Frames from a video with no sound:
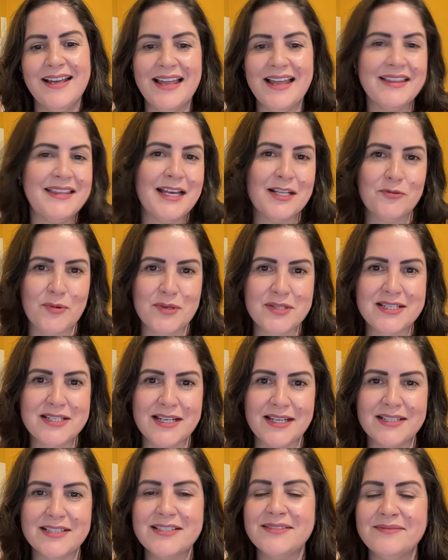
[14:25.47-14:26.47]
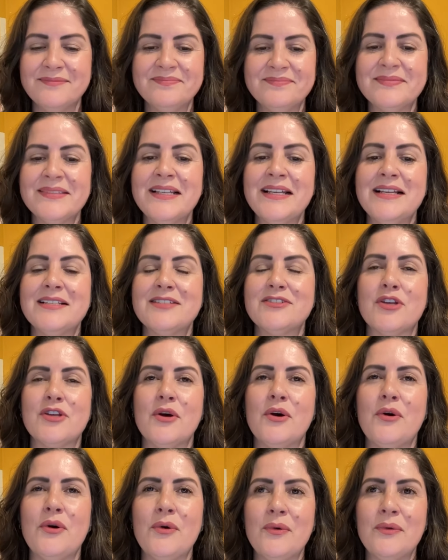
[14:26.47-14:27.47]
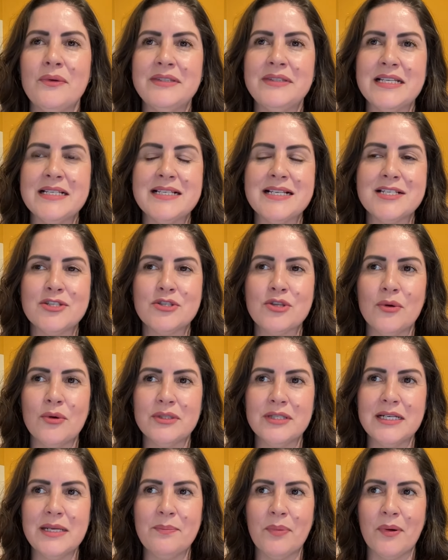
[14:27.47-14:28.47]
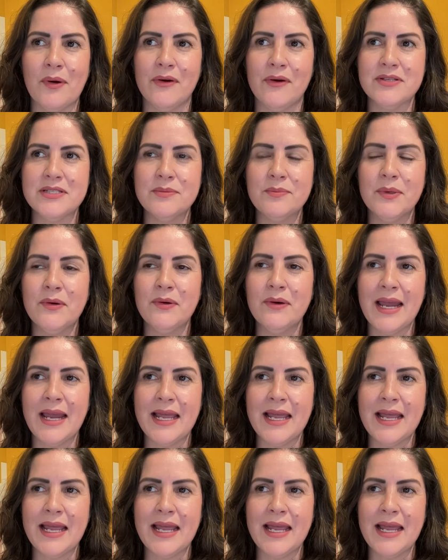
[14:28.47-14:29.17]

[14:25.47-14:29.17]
and that was it. So this is totally possible.